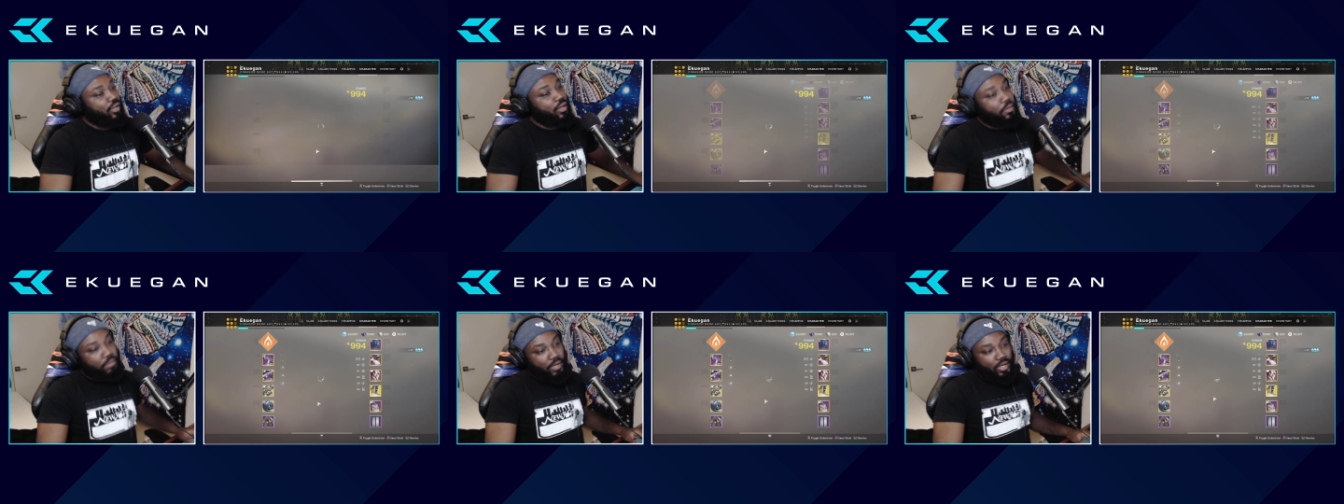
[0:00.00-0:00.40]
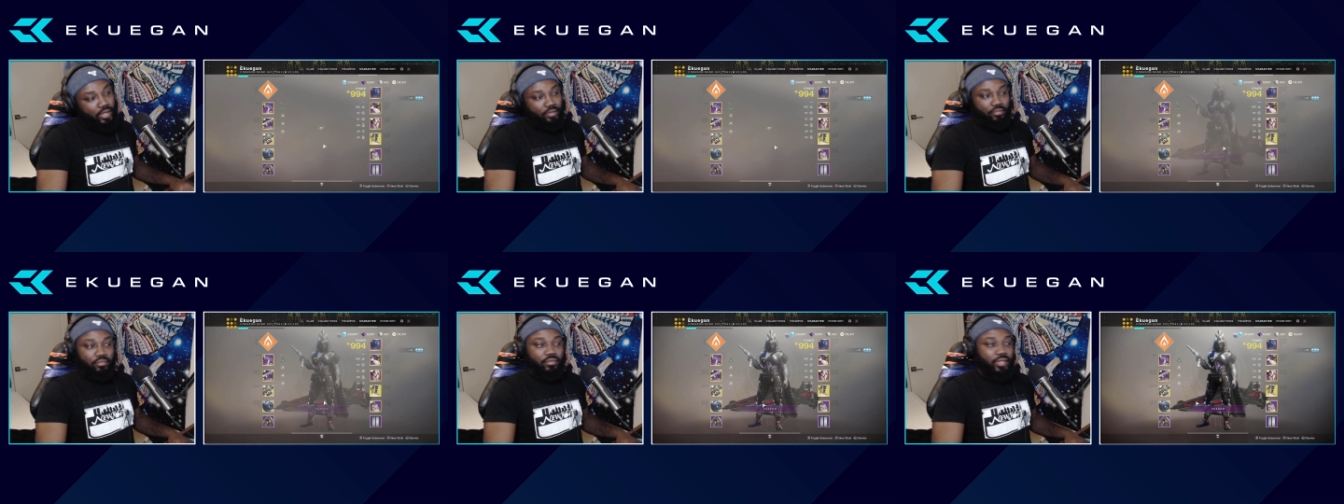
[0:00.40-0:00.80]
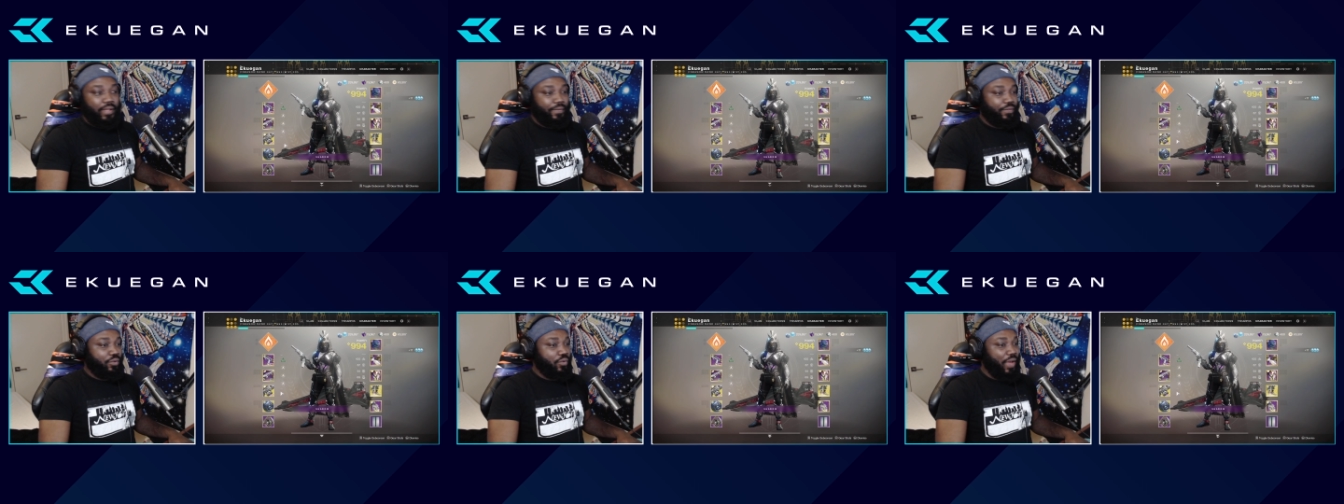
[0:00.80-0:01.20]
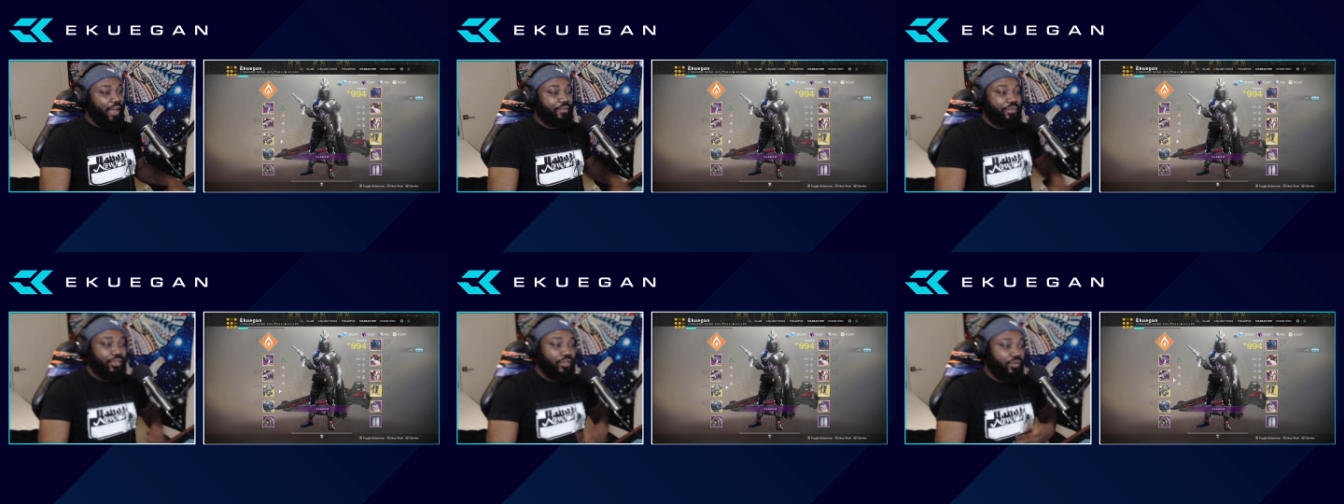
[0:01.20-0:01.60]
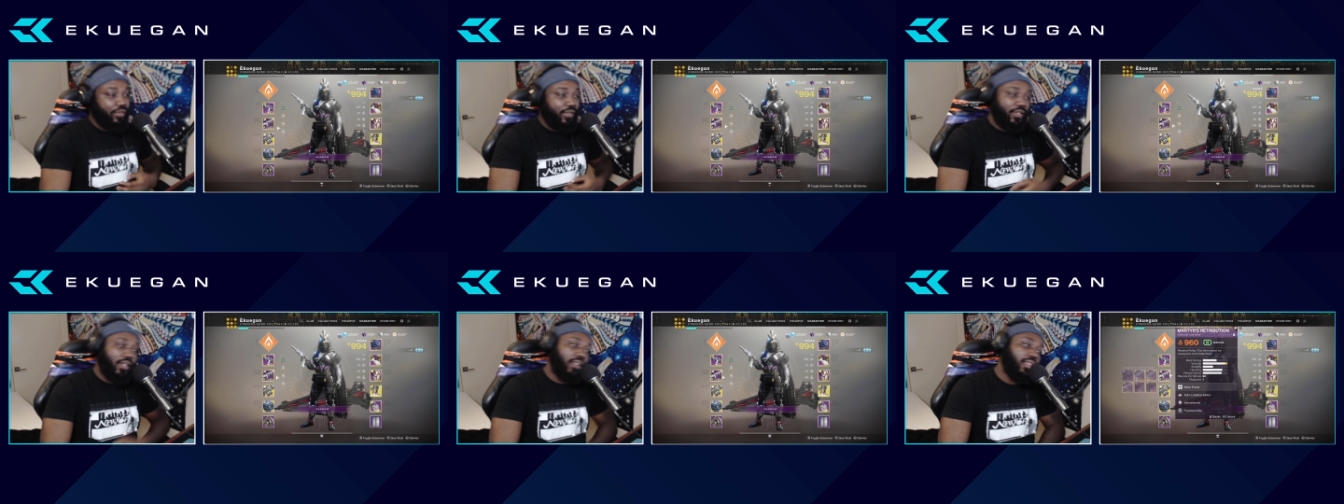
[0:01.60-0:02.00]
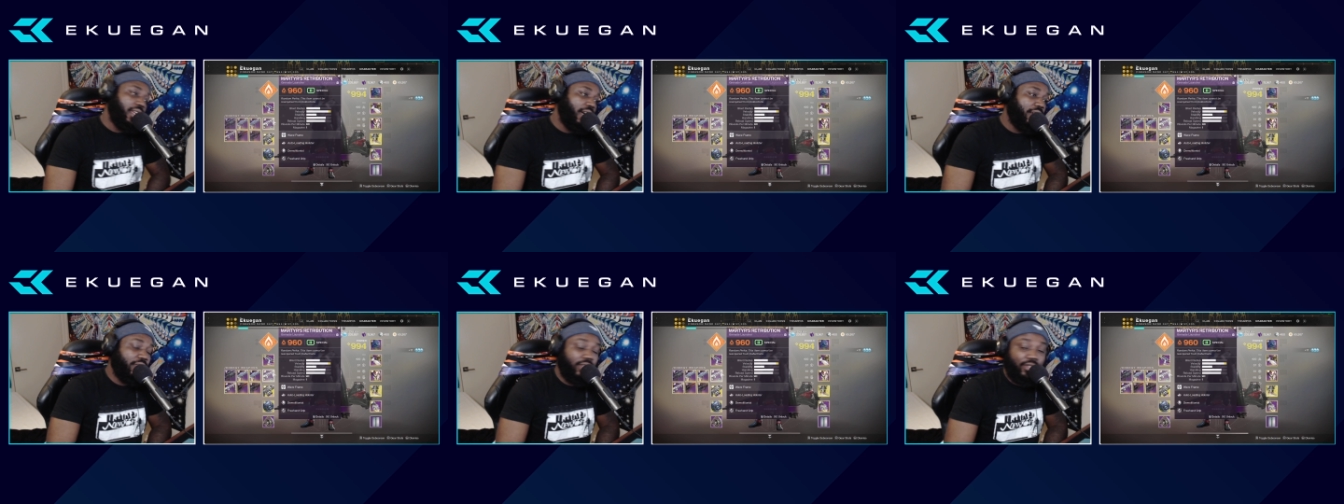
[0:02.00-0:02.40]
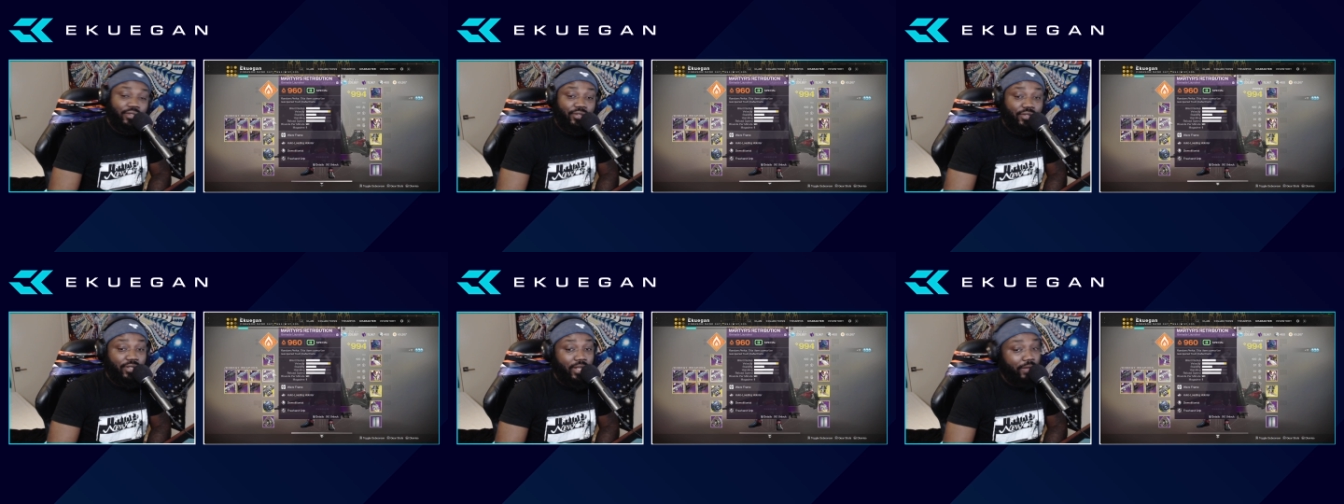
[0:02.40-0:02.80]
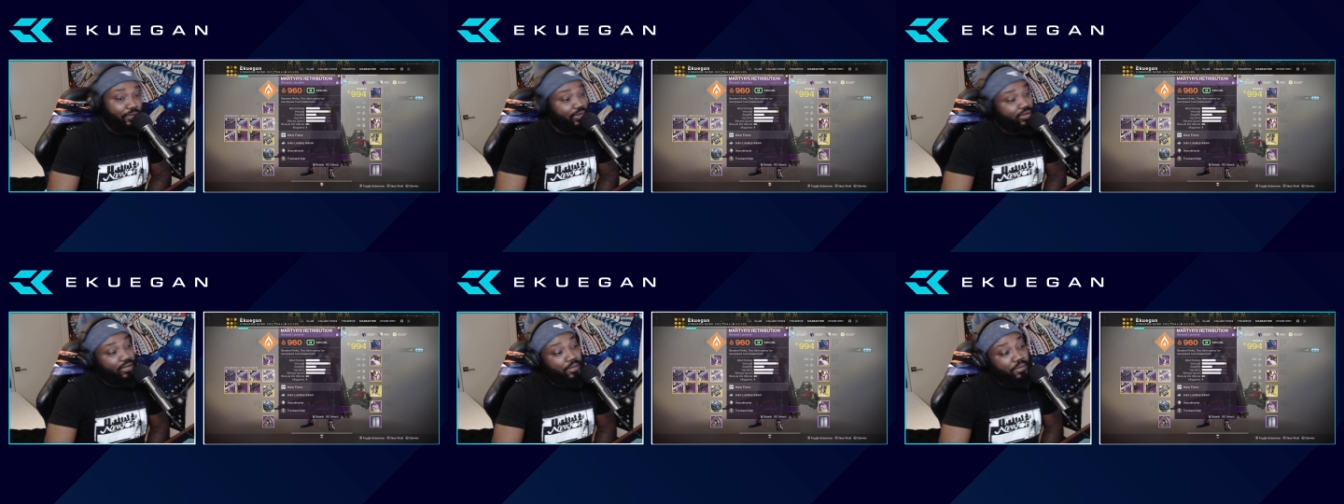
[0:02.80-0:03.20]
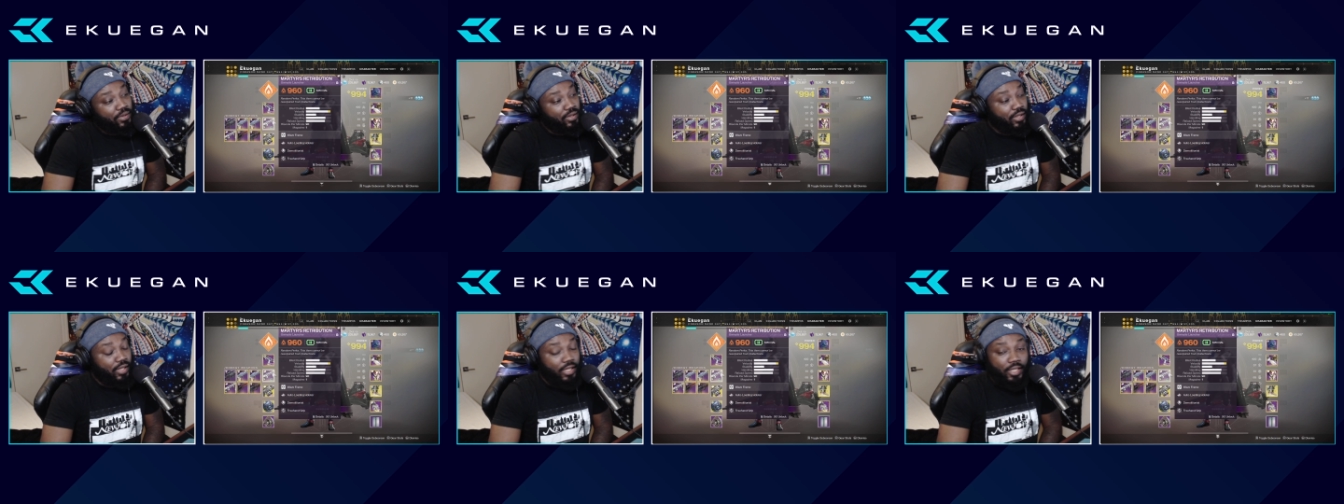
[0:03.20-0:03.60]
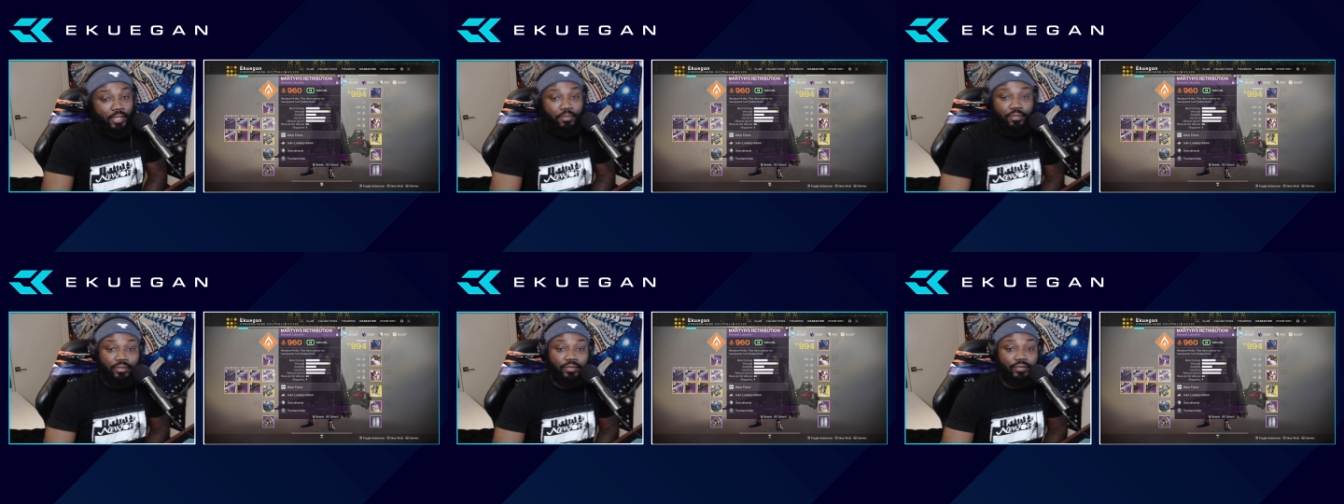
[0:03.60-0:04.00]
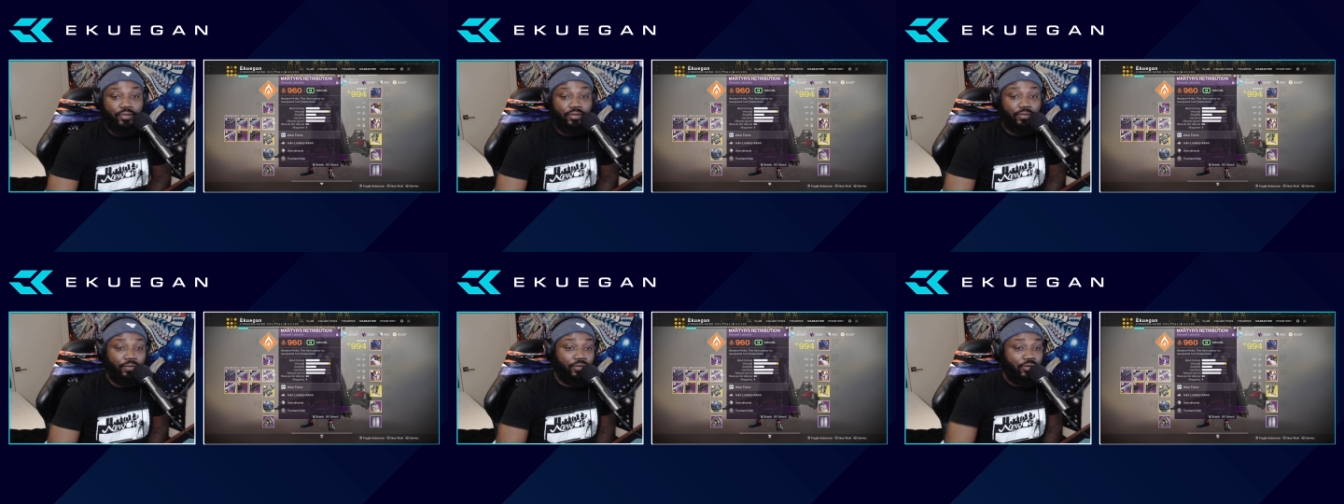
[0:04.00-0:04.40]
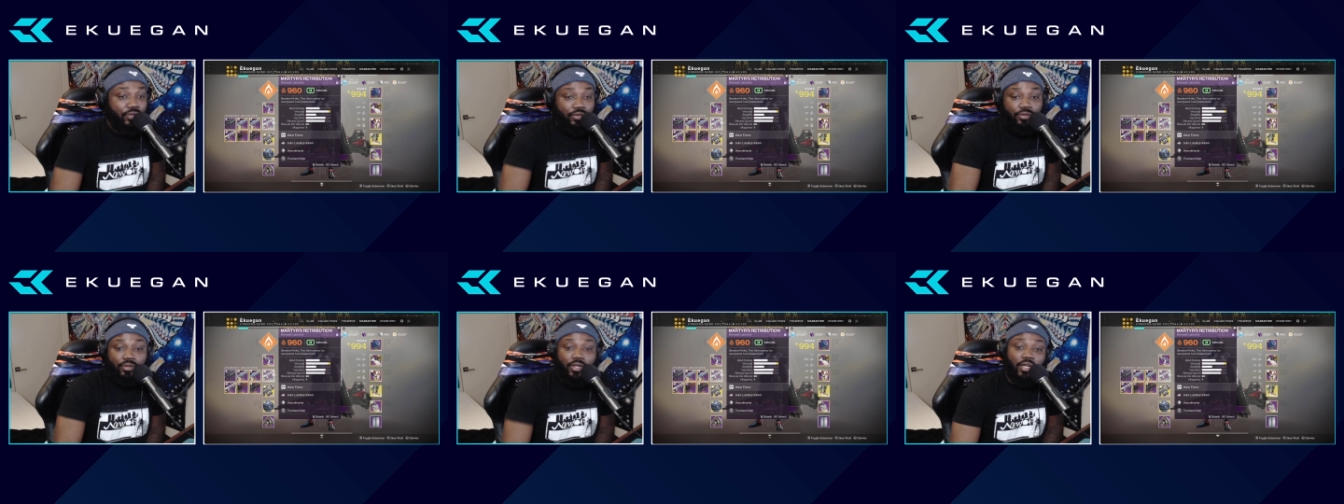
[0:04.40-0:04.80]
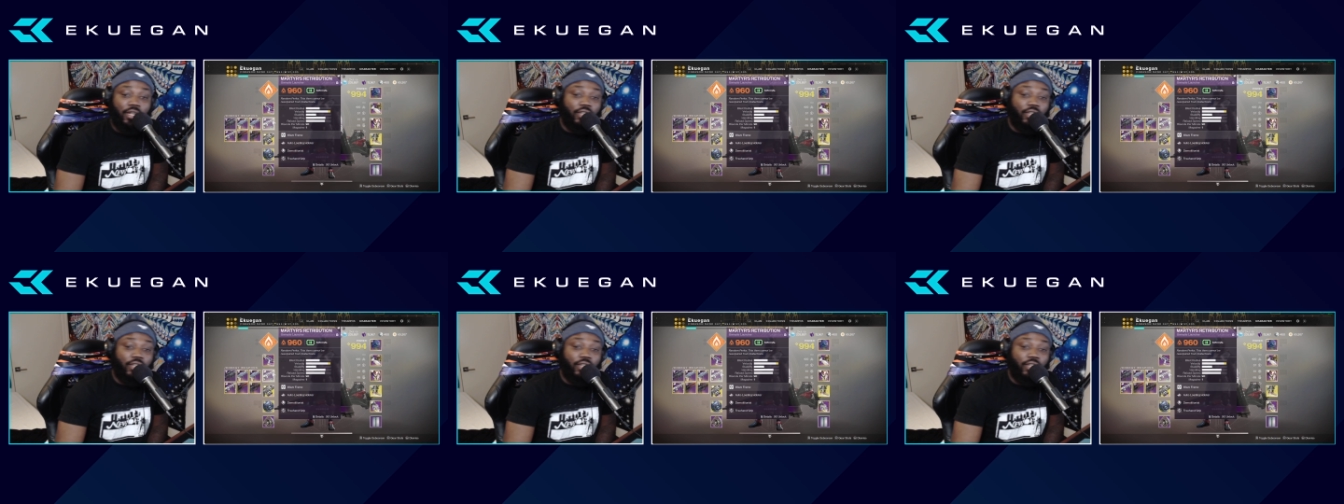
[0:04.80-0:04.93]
But if you haven't known the sundial, it is definitely something to keep for the future.